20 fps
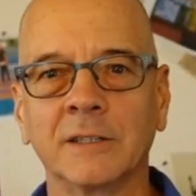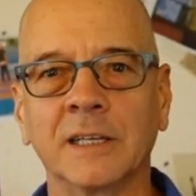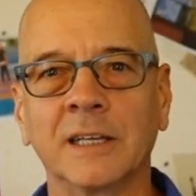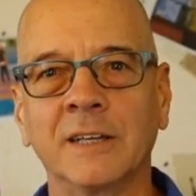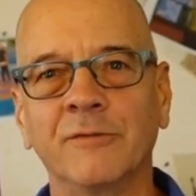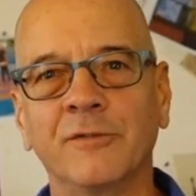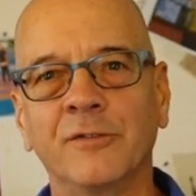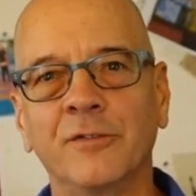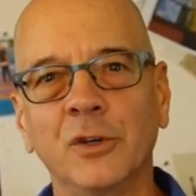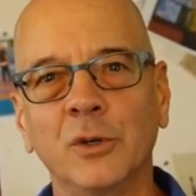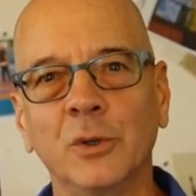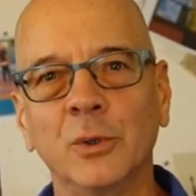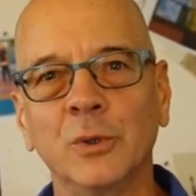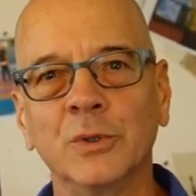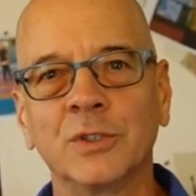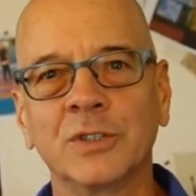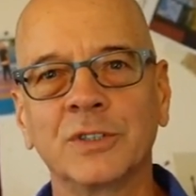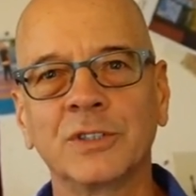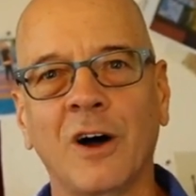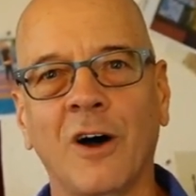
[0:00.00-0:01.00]

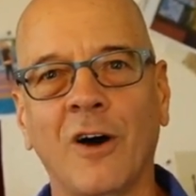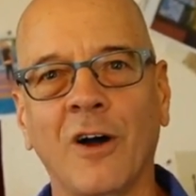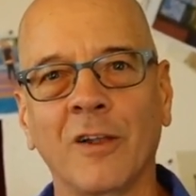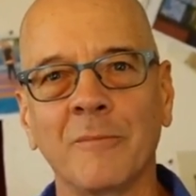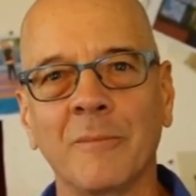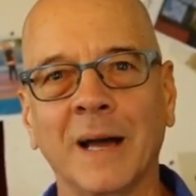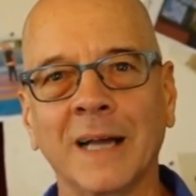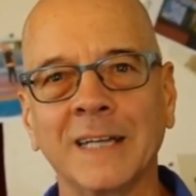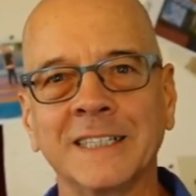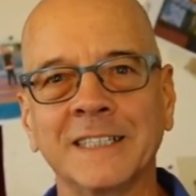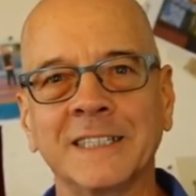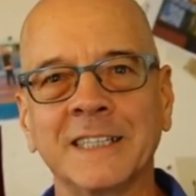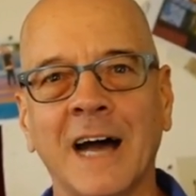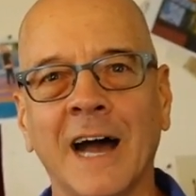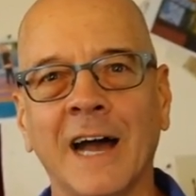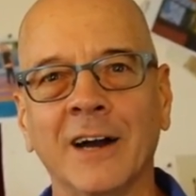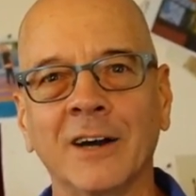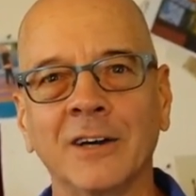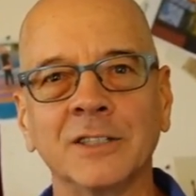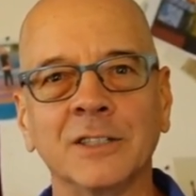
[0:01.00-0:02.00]
infuse all of my
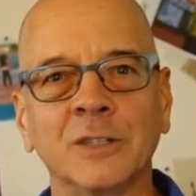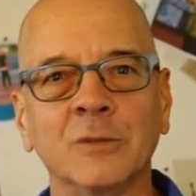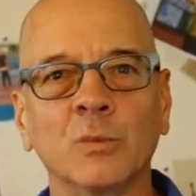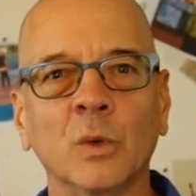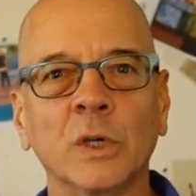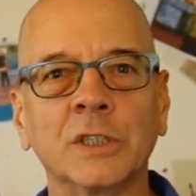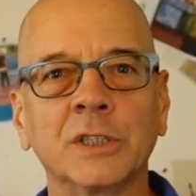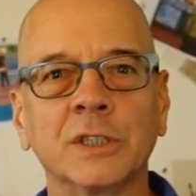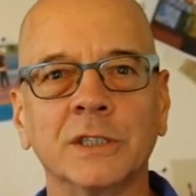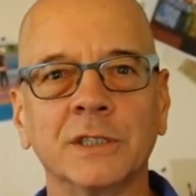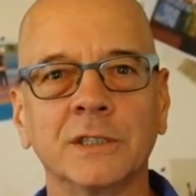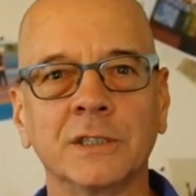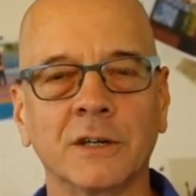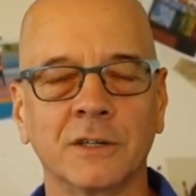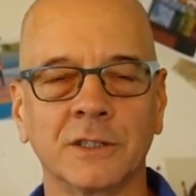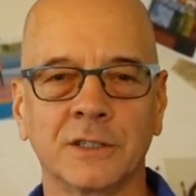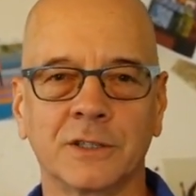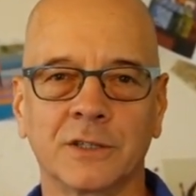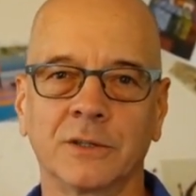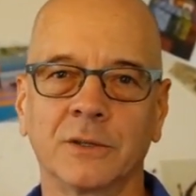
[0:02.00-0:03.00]
desires and wishes
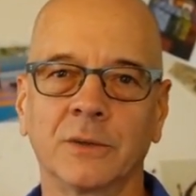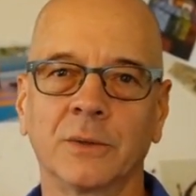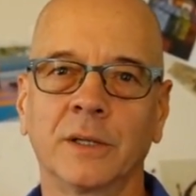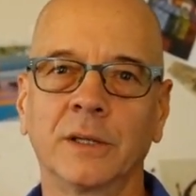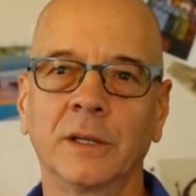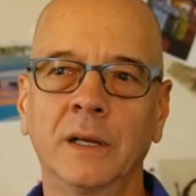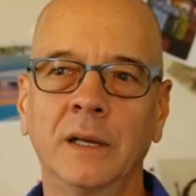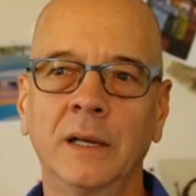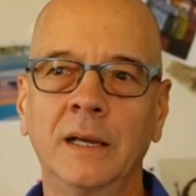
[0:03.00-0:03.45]
onto, and